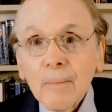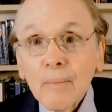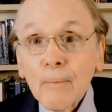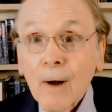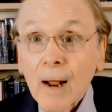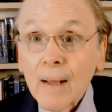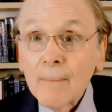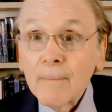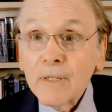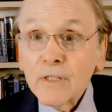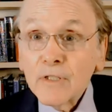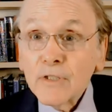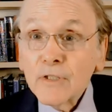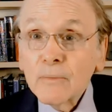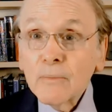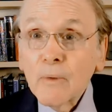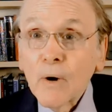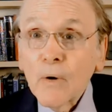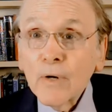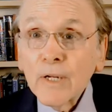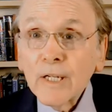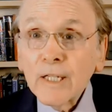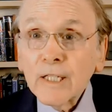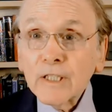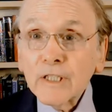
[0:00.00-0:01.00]
Prime Minister
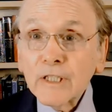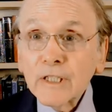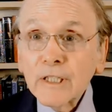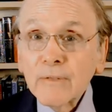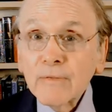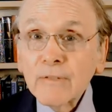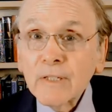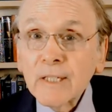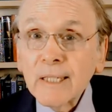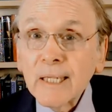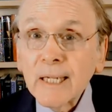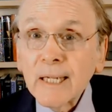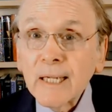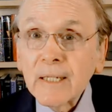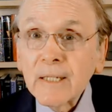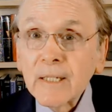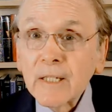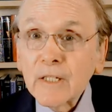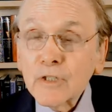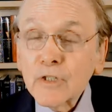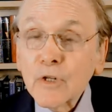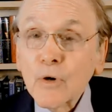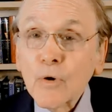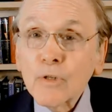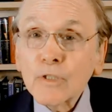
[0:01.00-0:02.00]
Modi is shifting
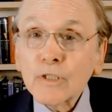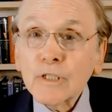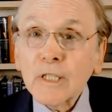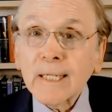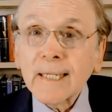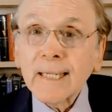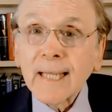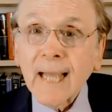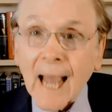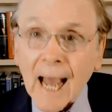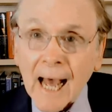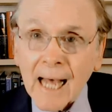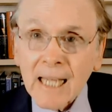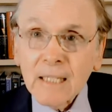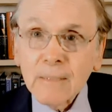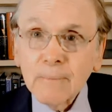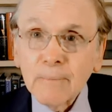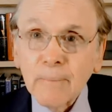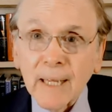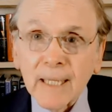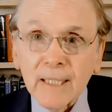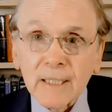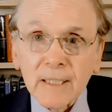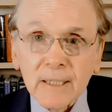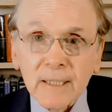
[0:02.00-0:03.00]
India towards a
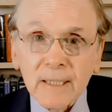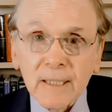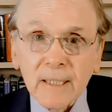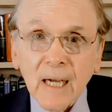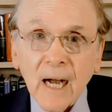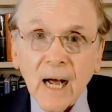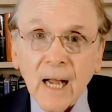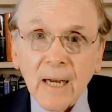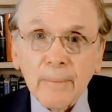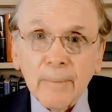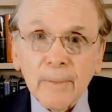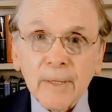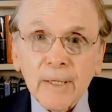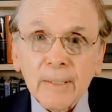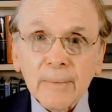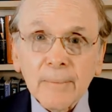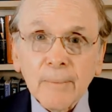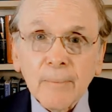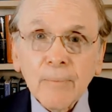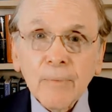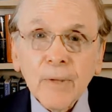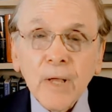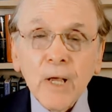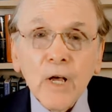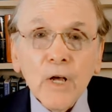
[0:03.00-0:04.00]
gas-based economy.
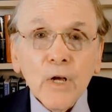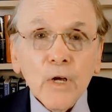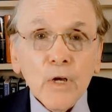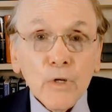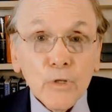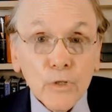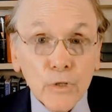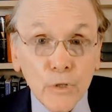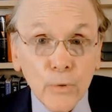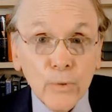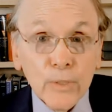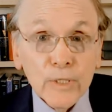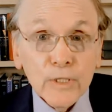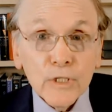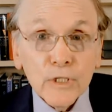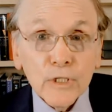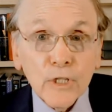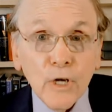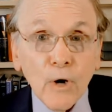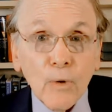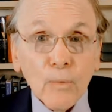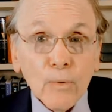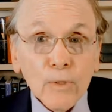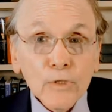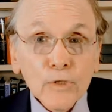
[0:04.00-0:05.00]
Doing
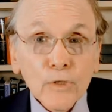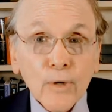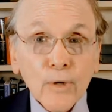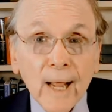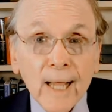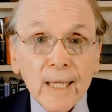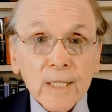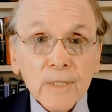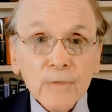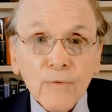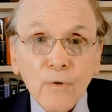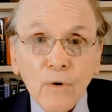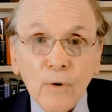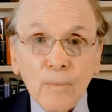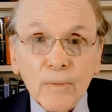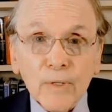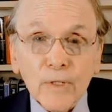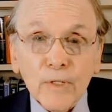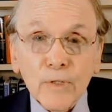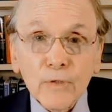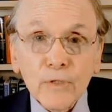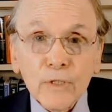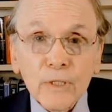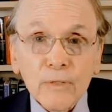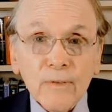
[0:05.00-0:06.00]
so will transform the
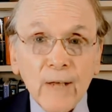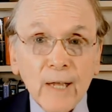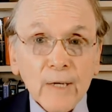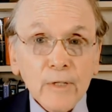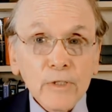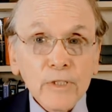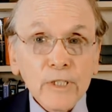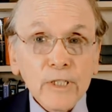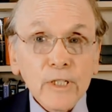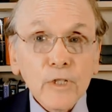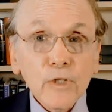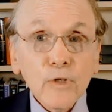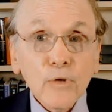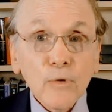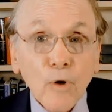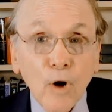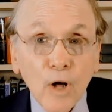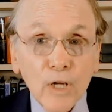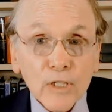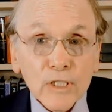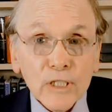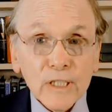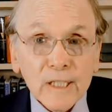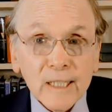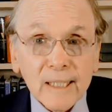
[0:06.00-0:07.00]
use of energy
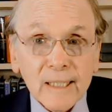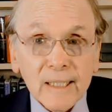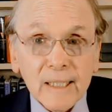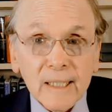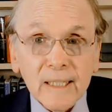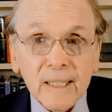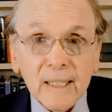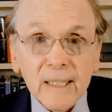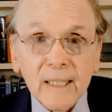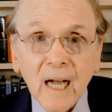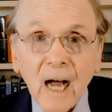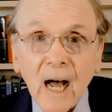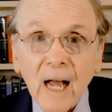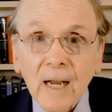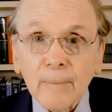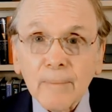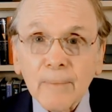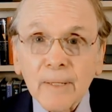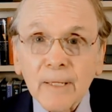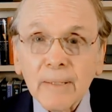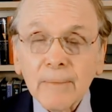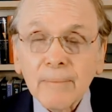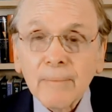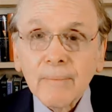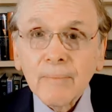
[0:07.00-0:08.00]
across the Indian
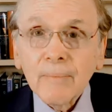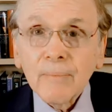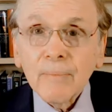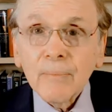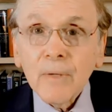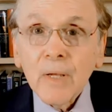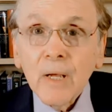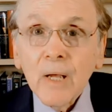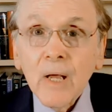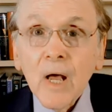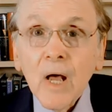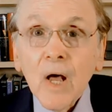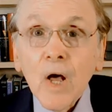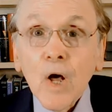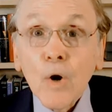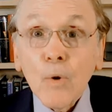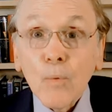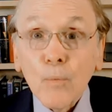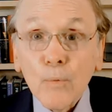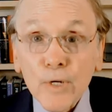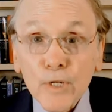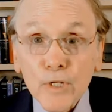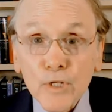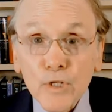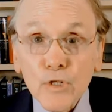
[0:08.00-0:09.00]
economy,
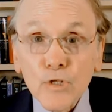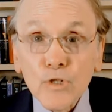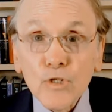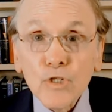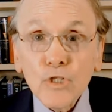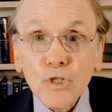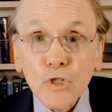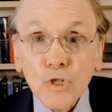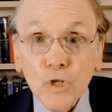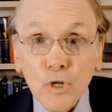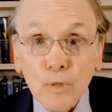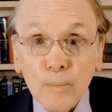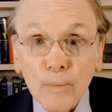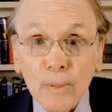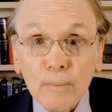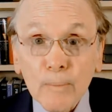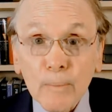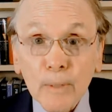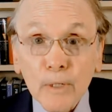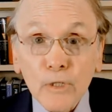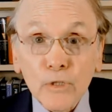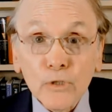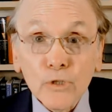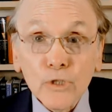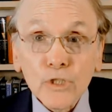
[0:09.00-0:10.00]
reduce urban
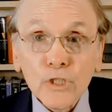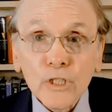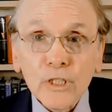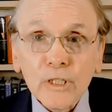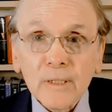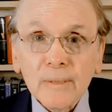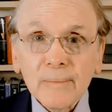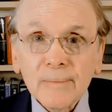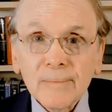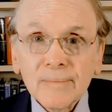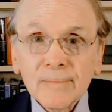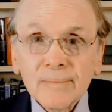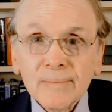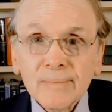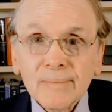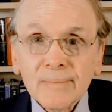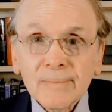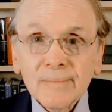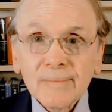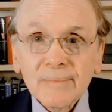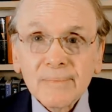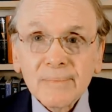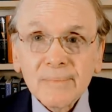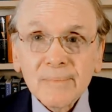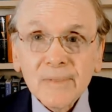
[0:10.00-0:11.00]
pollution,
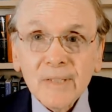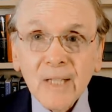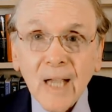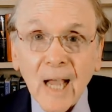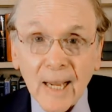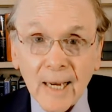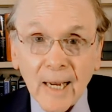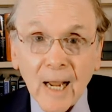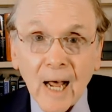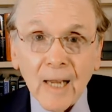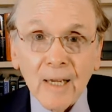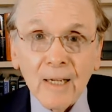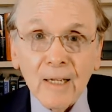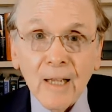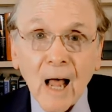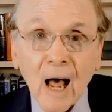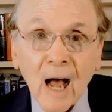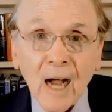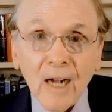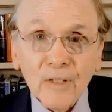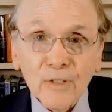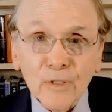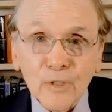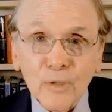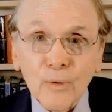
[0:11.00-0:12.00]
and
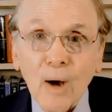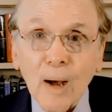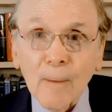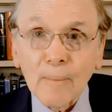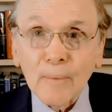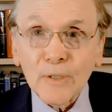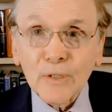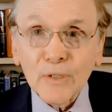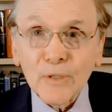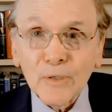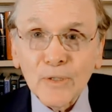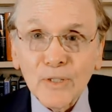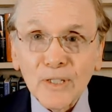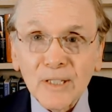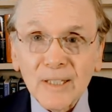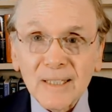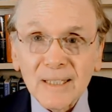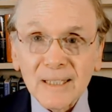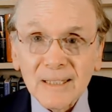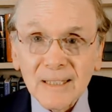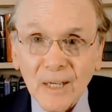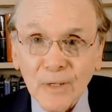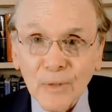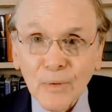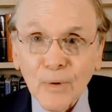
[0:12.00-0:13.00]
unlock new
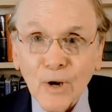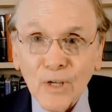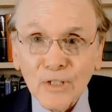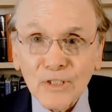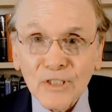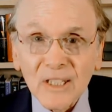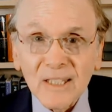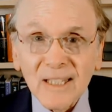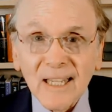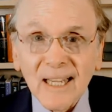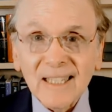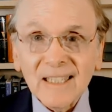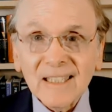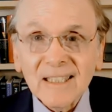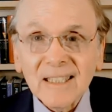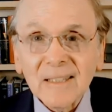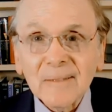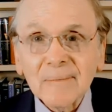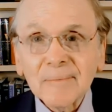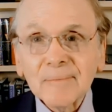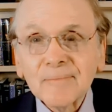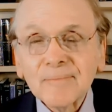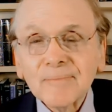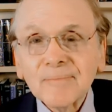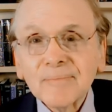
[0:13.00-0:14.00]
opportunities across the nation.